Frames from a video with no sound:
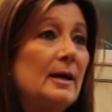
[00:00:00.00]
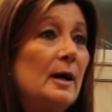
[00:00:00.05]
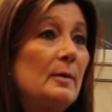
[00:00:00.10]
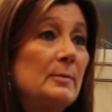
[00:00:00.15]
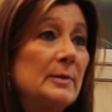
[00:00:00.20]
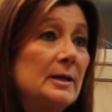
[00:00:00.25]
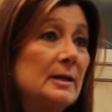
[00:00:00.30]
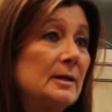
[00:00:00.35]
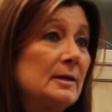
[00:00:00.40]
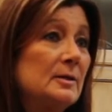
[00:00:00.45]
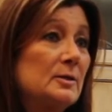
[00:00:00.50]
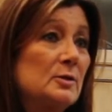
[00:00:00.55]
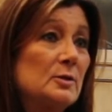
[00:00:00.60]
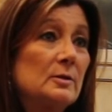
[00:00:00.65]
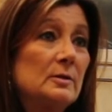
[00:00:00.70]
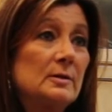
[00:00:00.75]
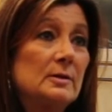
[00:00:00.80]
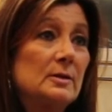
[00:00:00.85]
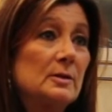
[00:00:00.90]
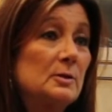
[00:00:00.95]
I mean, it
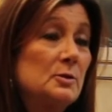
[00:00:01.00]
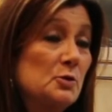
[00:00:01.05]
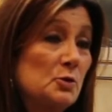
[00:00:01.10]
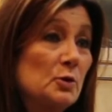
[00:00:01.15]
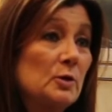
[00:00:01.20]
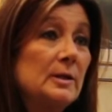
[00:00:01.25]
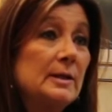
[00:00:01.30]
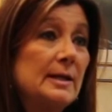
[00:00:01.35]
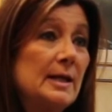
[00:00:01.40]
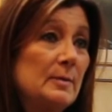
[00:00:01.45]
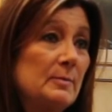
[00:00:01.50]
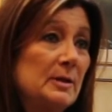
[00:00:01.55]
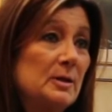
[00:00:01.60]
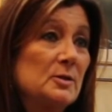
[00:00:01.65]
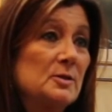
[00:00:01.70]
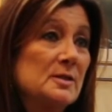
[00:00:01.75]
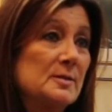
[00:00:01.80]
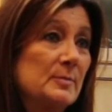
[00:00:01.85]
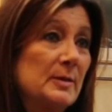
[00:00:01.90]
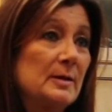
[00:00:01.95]
truly gave me
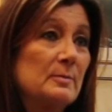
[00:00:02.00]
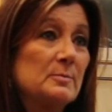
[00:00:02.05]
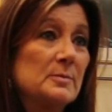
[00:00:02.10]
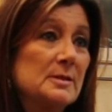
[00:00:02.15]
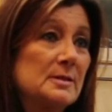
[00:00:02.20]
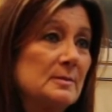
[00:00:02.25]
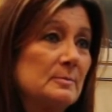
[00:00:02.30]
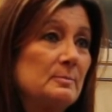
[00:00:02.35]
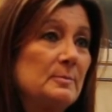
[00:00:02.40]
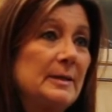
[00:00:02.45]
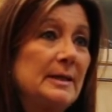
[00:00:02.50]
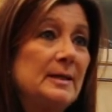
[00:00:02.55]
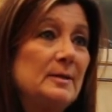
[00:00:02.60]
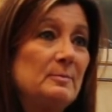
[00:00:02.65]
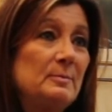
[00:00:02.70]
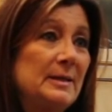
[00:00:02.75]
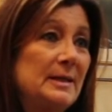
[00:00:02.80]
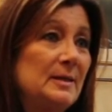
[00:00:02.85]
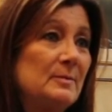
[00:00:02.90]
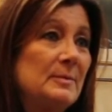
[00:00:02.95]
goosebumps
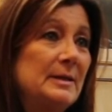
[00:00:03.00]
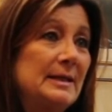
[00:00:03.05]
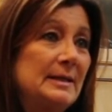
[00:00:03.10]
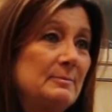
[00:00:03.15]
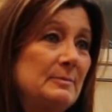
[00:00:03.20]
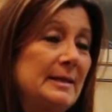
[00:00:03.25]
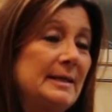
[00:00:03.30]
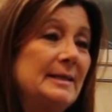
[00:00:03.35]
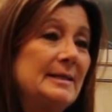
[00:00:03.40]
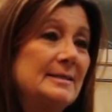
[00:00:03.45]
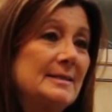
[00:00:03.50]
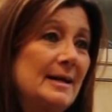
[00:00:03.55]
many